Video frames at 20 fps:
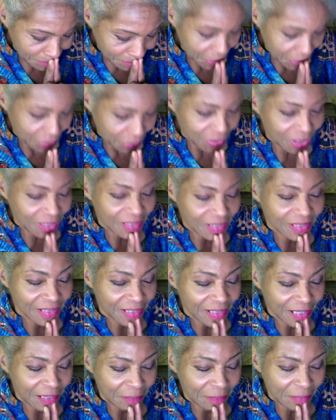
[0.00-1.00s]
what is the
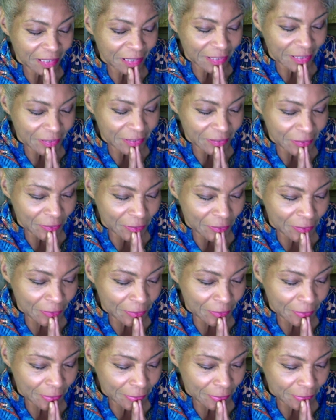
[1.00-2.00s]
name of that
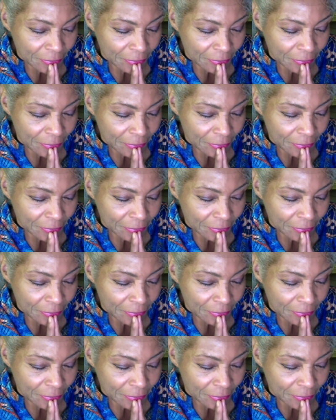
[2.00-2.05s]
song?